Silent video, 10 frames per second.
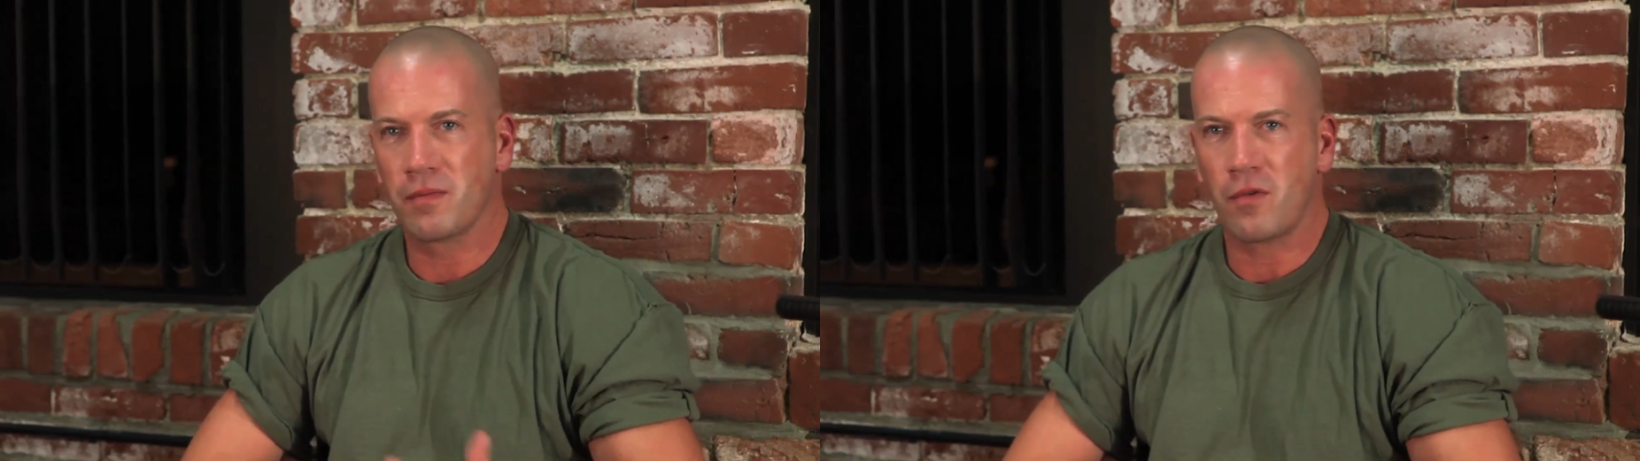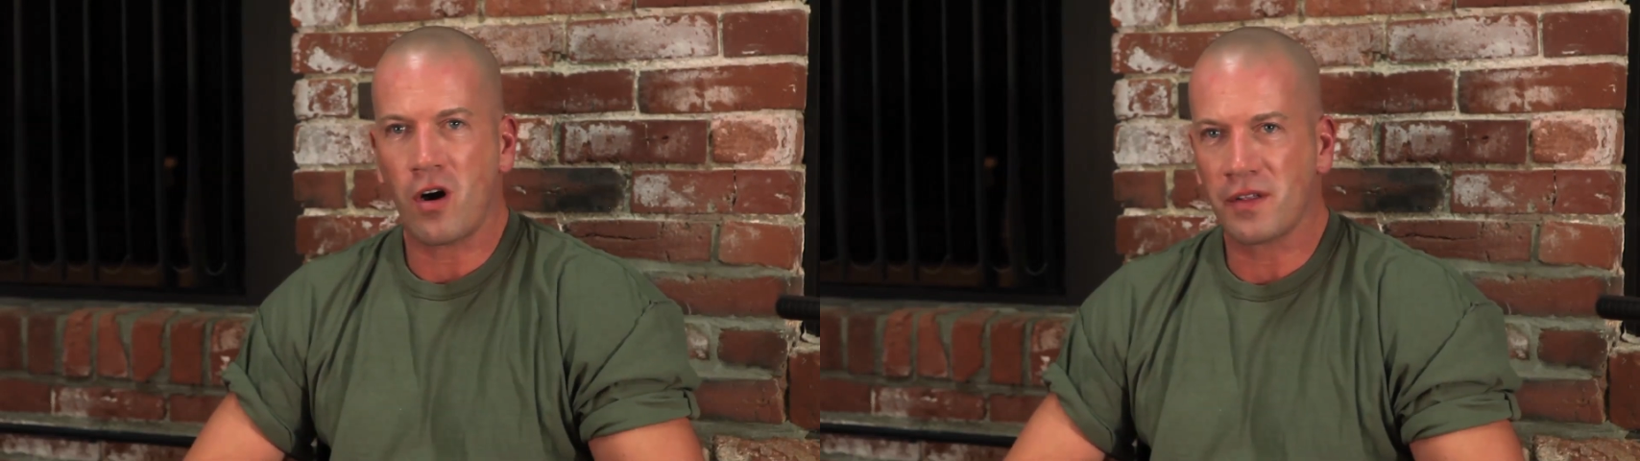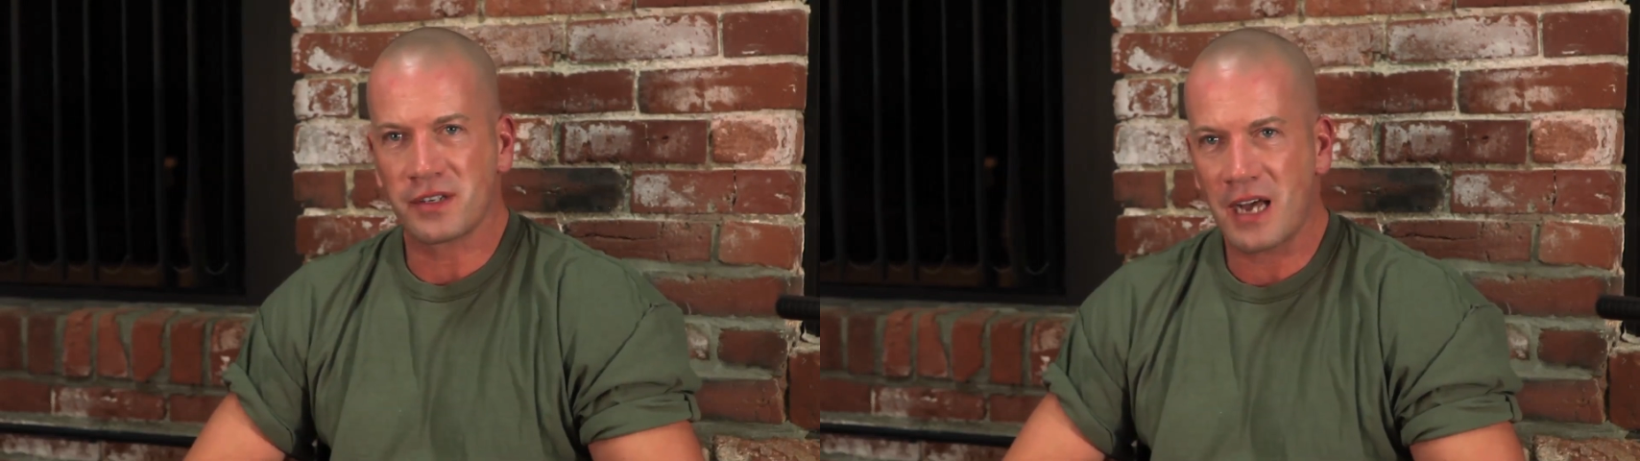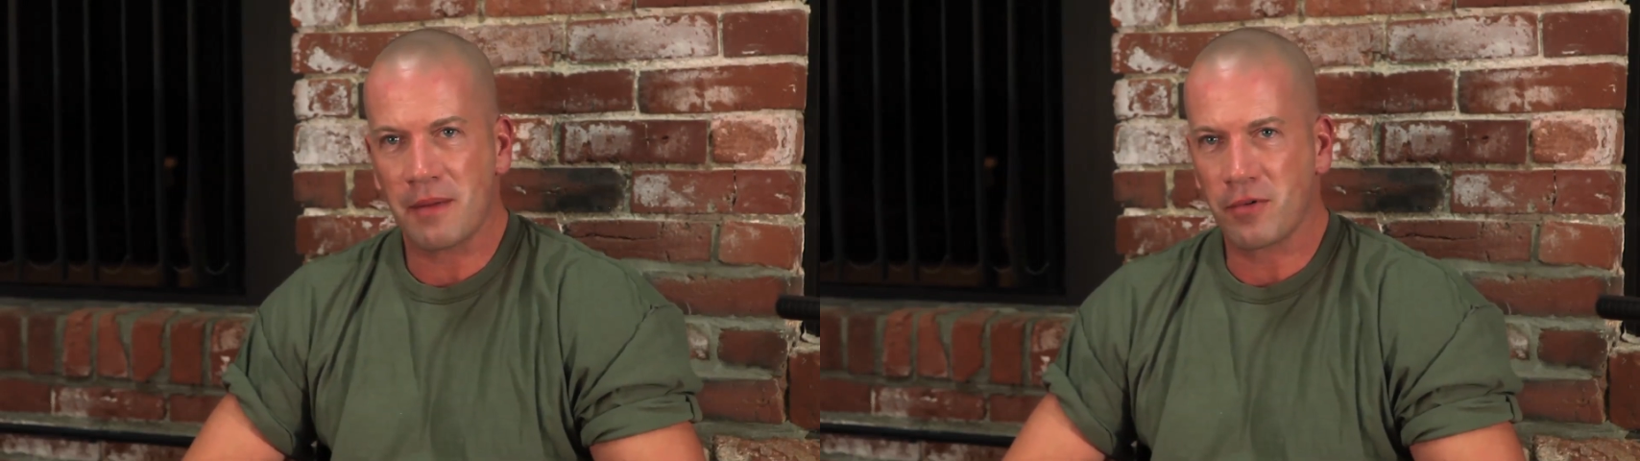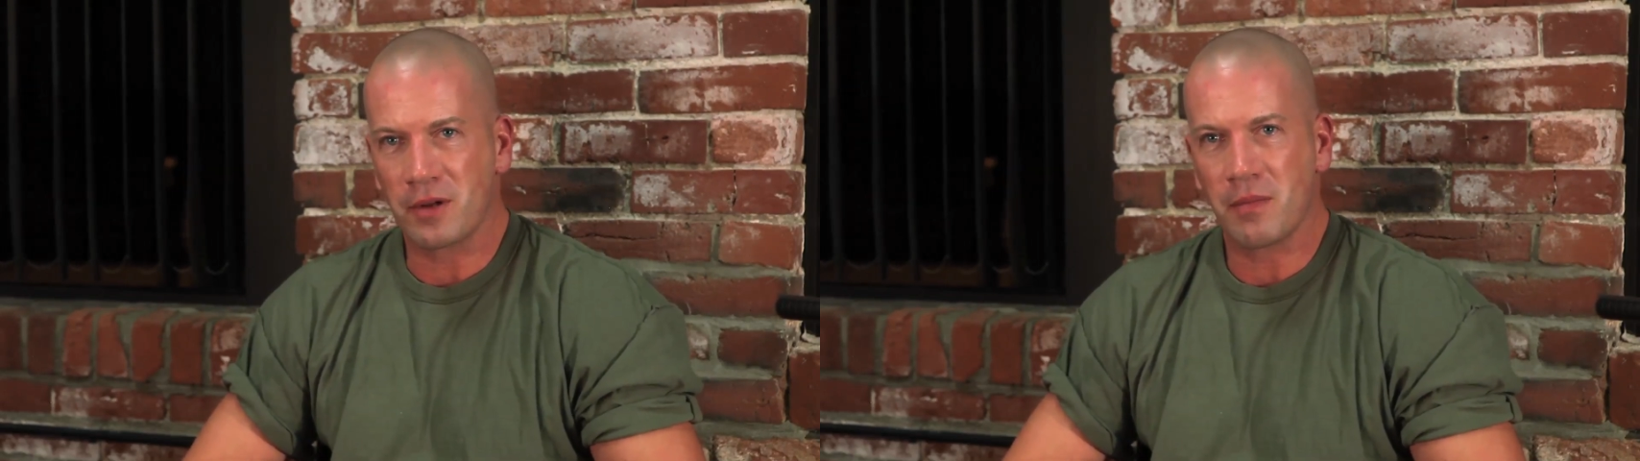all the time
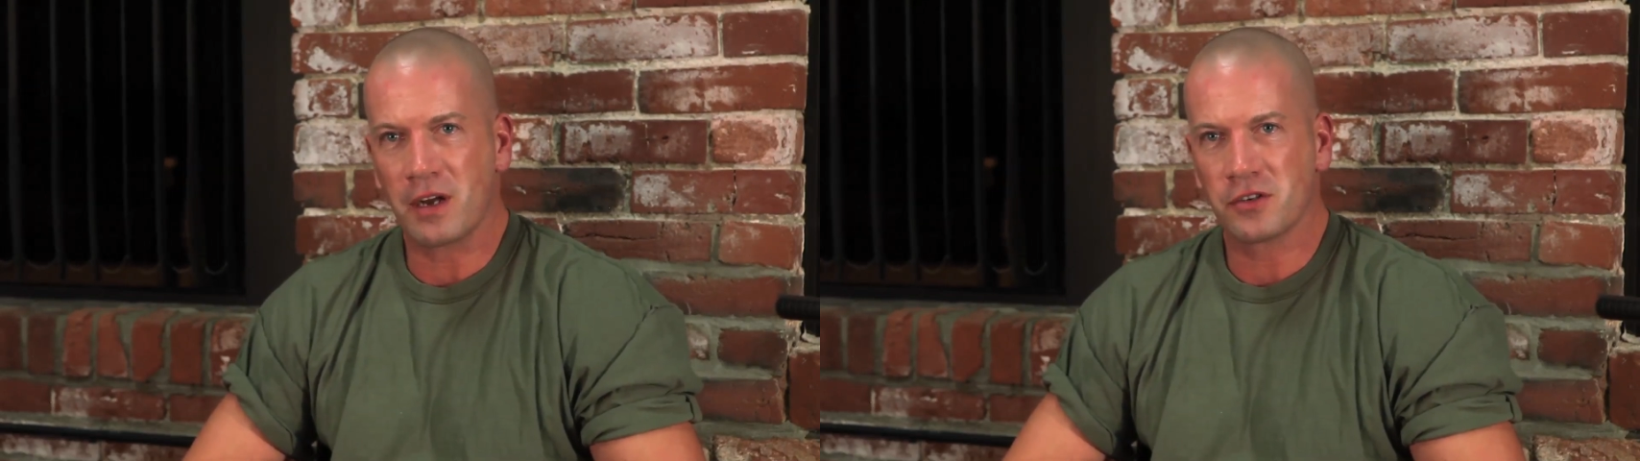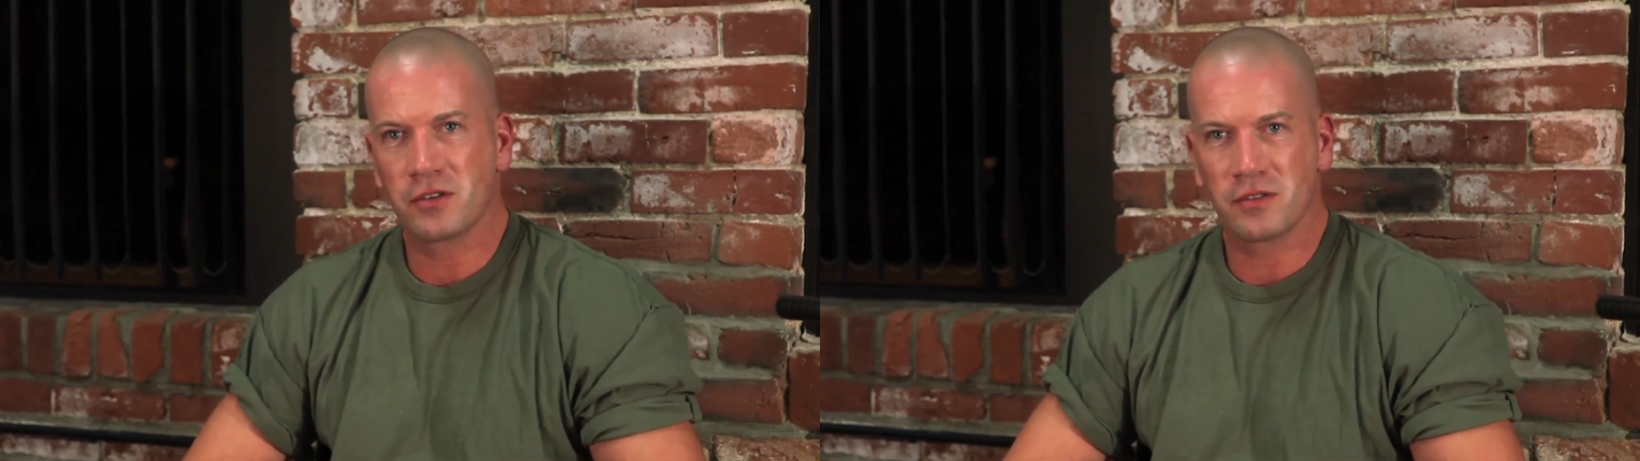pretty much.